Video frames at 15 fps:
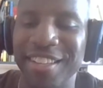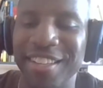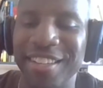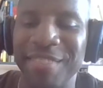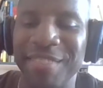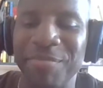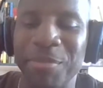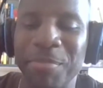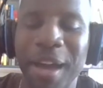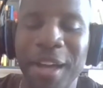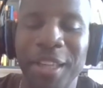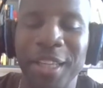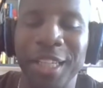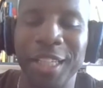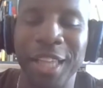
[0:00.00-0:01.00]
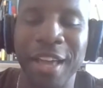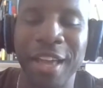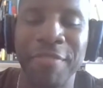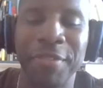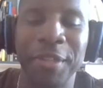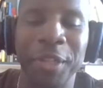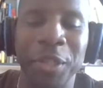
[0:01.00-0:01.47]
I'm smiling and
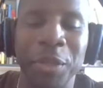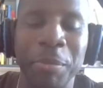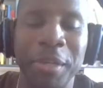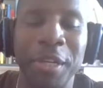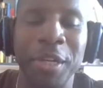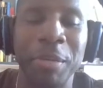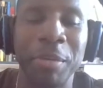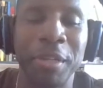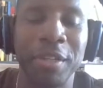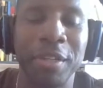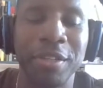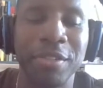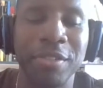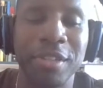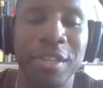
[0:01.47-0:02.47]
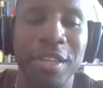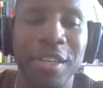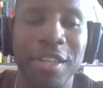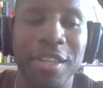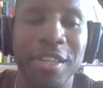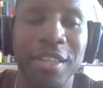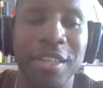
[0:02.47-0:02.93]
laughing a little bit here because
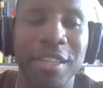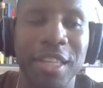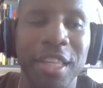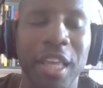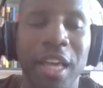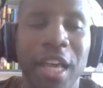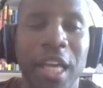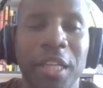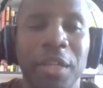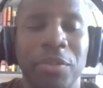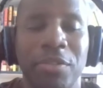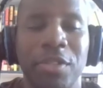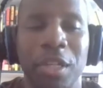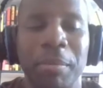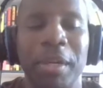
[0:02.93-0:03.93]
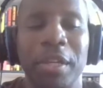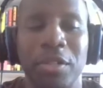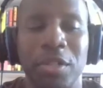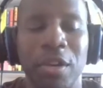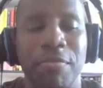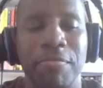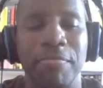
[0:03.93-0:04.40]
I could see
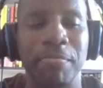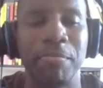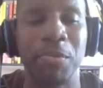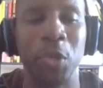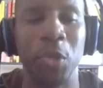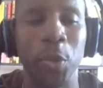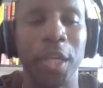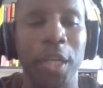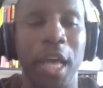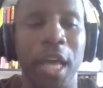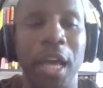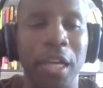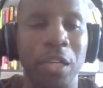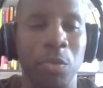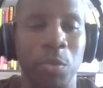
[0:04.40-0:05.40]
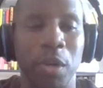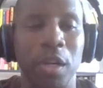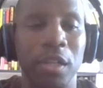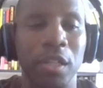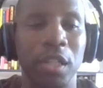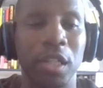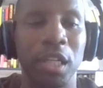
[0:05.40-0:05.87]
myself doing that as
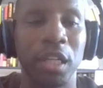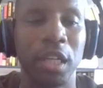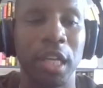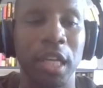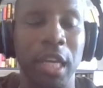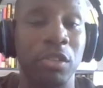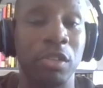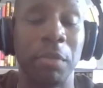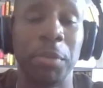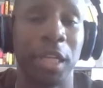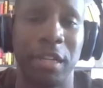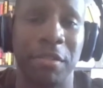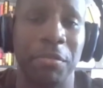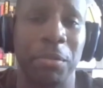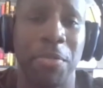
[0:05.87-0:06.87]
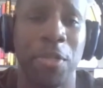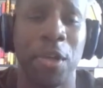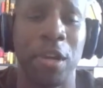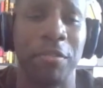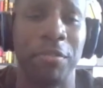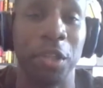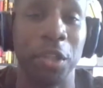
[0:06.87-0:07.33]
well. And it's something I've never even
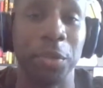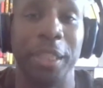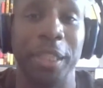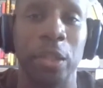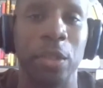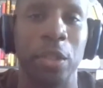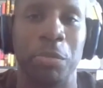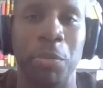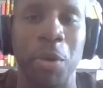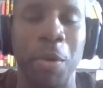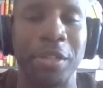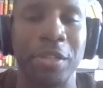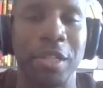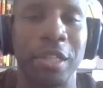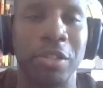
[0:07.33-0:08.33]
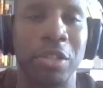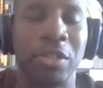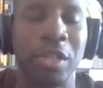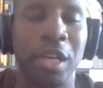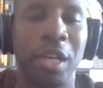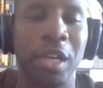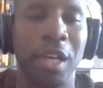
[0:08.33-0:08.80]
thought of literally until this moment. So that's
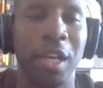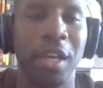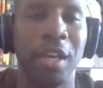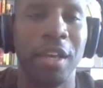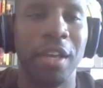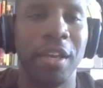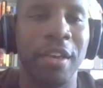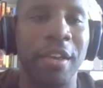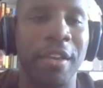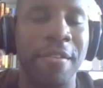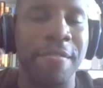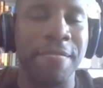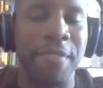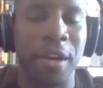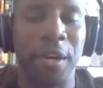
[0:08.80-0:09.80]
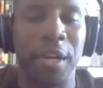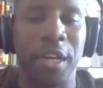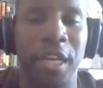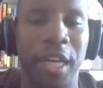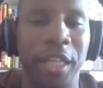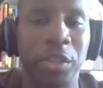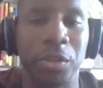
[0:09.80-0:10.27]
just
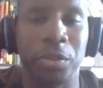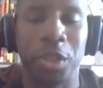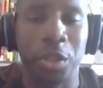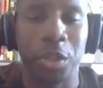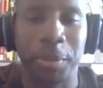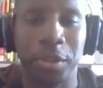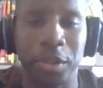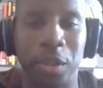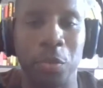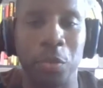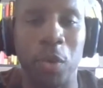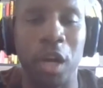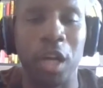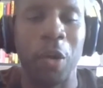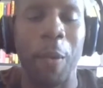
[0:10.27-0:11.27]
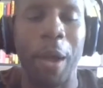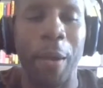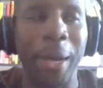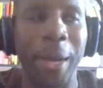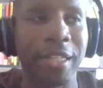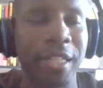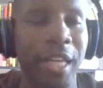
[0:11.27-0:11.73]
very interesting, especially on Walk Away
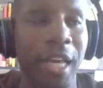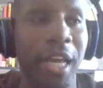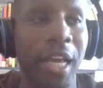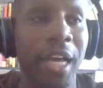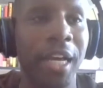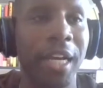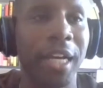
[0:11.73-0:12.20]
Wednesday.